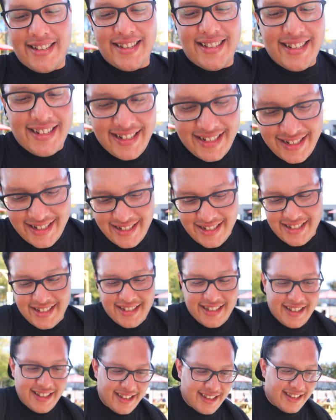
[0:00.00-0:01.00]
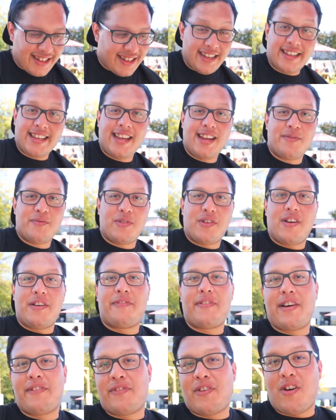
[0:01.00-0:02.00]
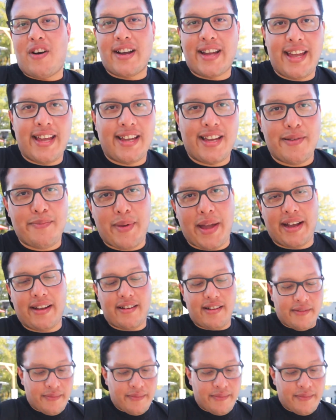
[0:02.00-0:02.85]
bro. Hey, throw it back, bro. I can't, bro. If I fall, I can't get back